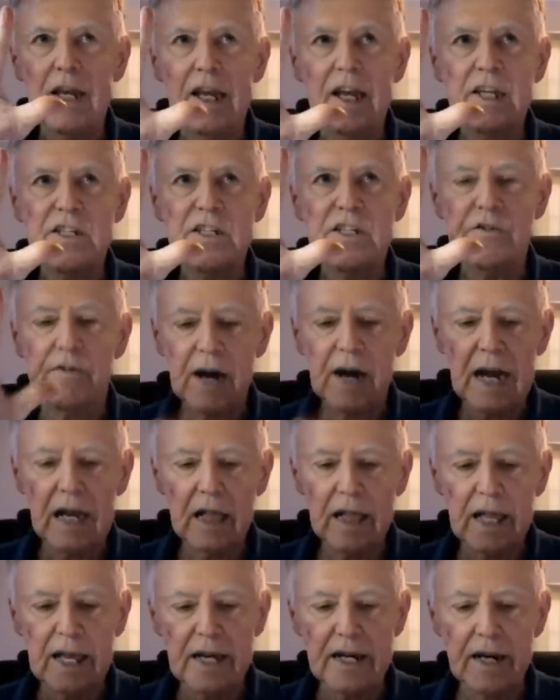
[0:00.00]
that gets
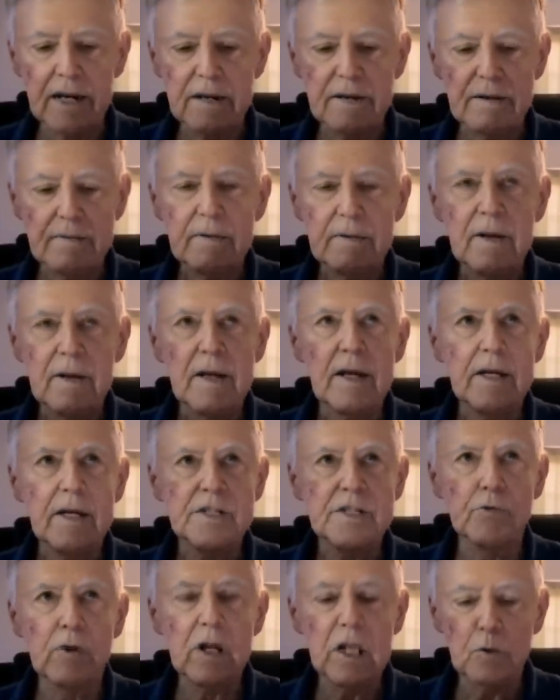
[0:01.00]
violated
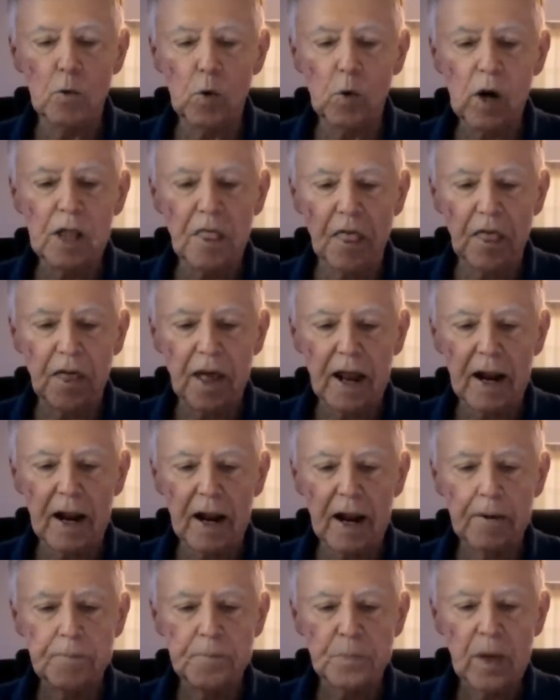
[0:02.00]
it's really one
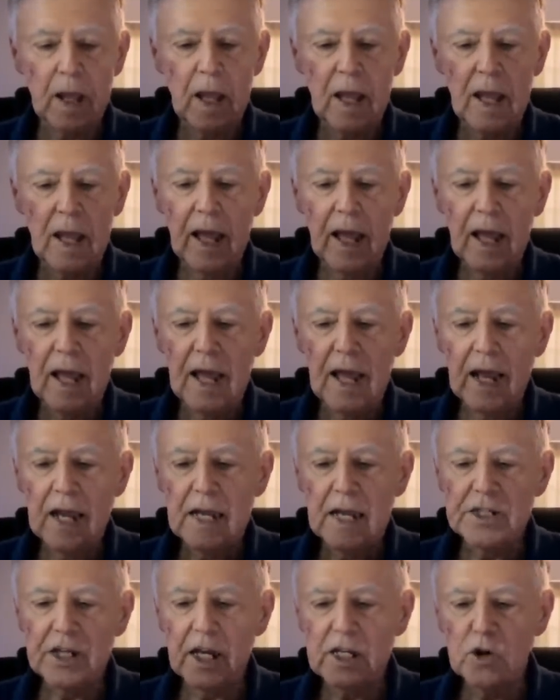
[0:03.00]
thing
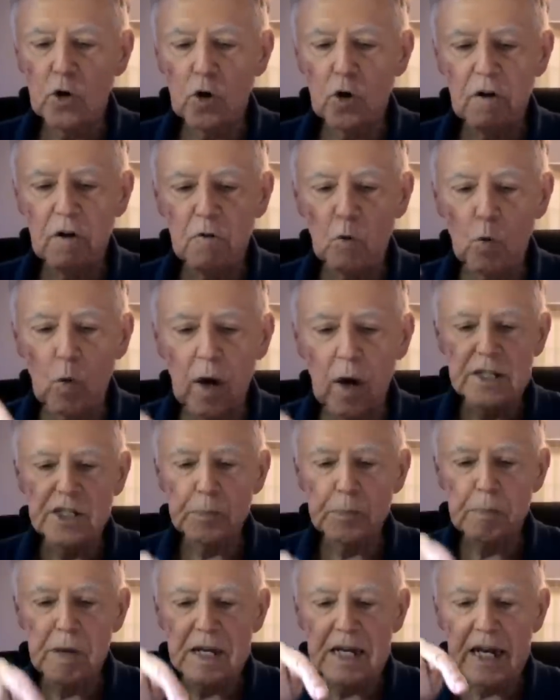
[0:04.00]
it says who
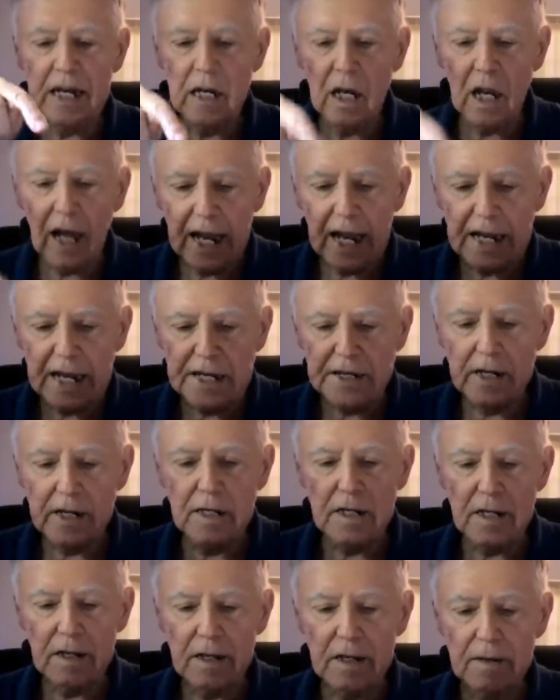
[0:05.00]
once been
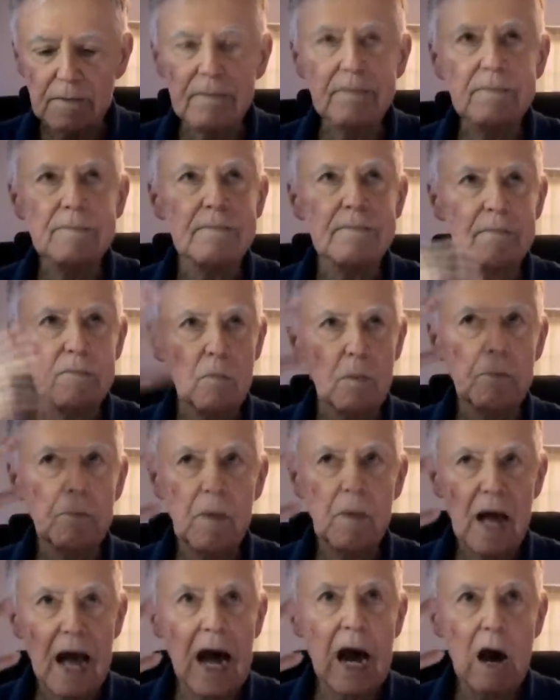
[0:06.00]
enlightened
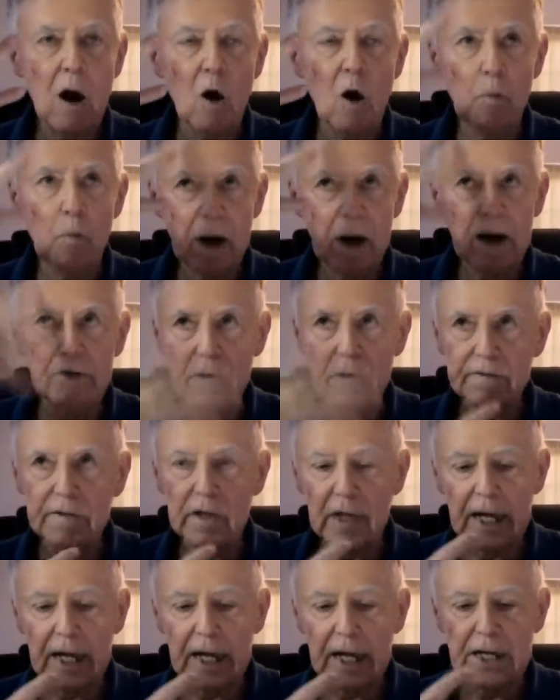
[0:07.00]
how by
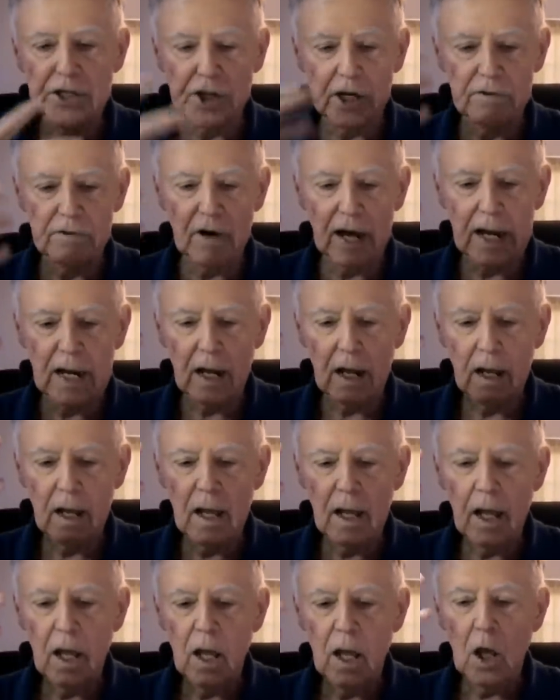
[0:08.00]
revelation
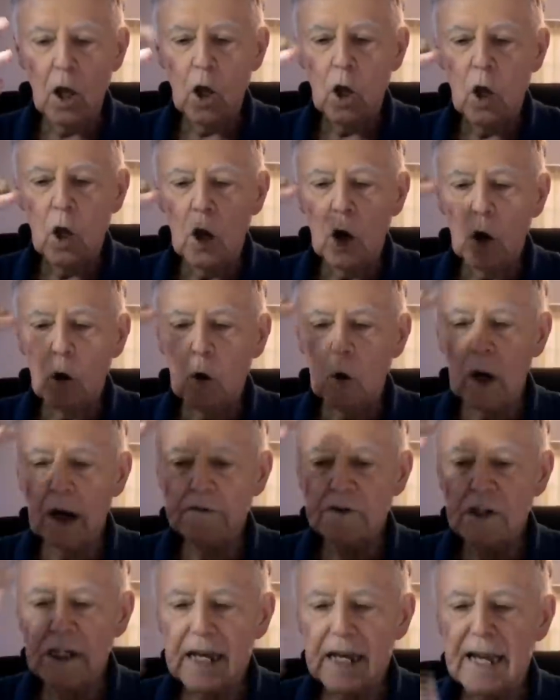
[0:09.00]
right who
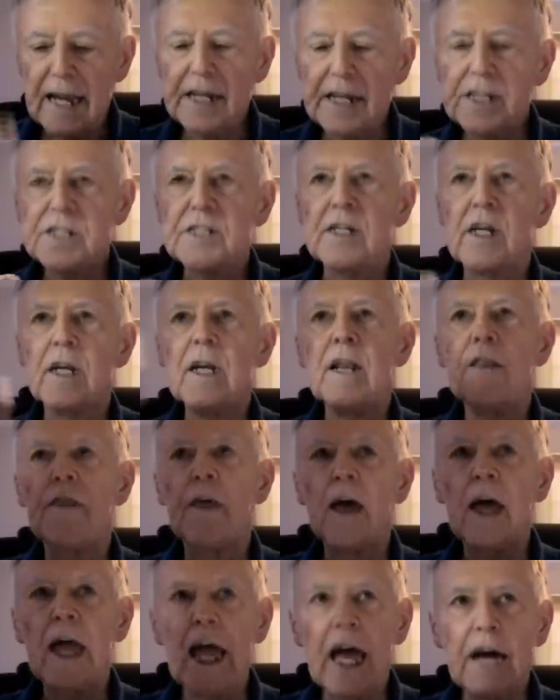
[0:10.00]
have
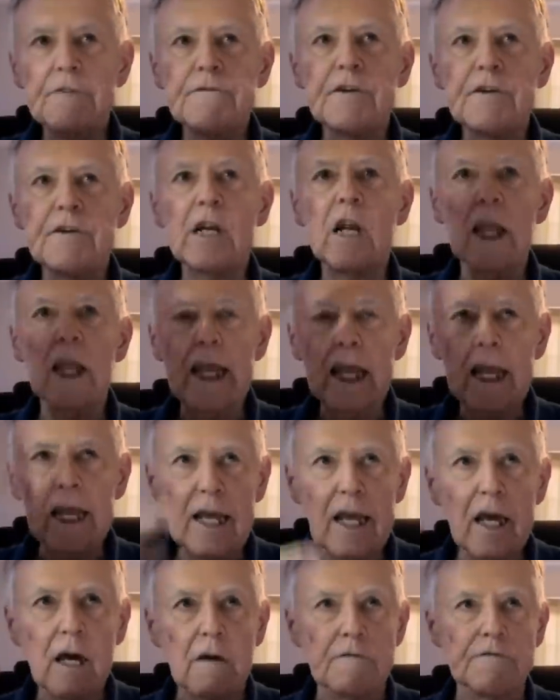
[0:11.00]
tasted the
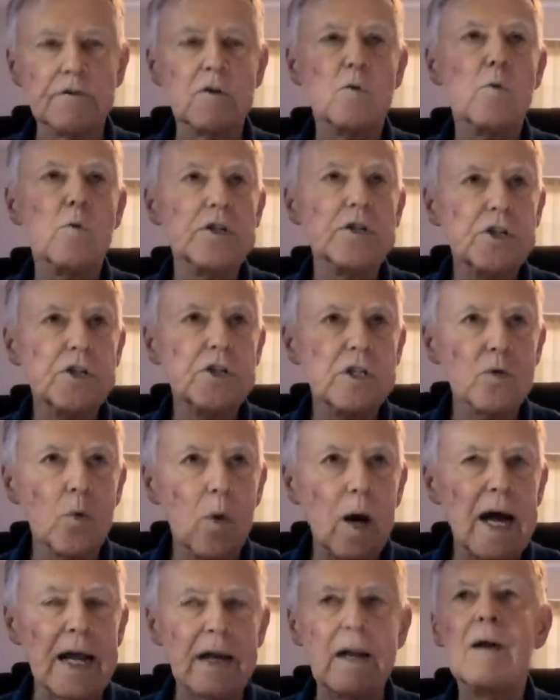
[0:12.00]
heavenly gift which
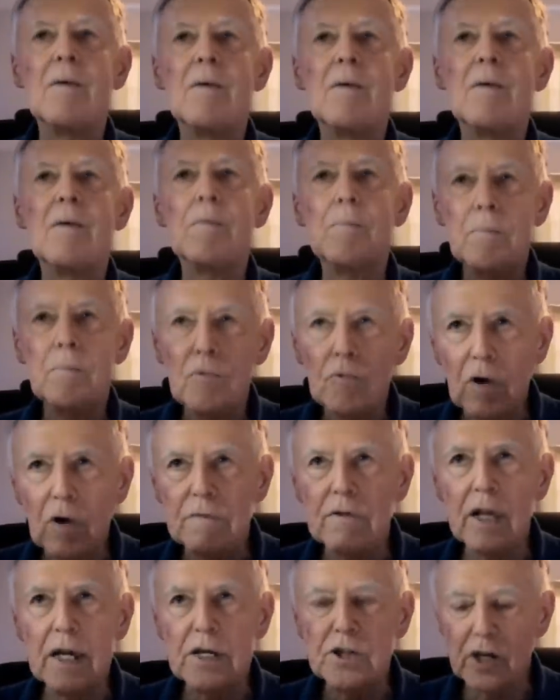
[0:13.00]
is what
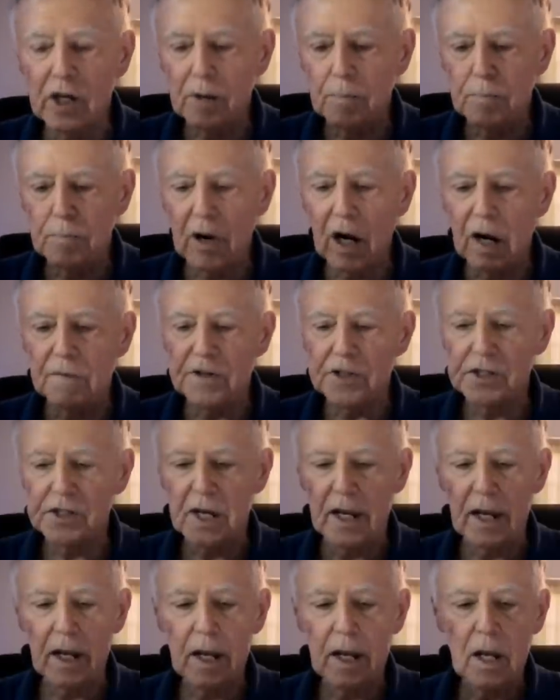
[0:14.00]
revelation and
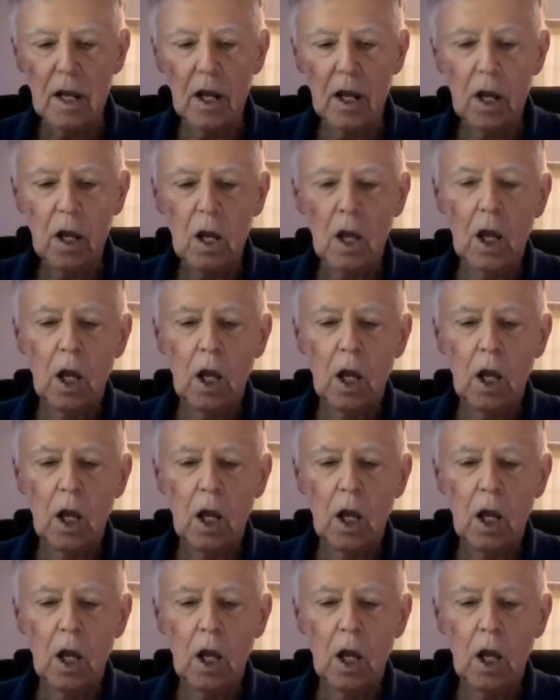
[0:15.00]
prophecy,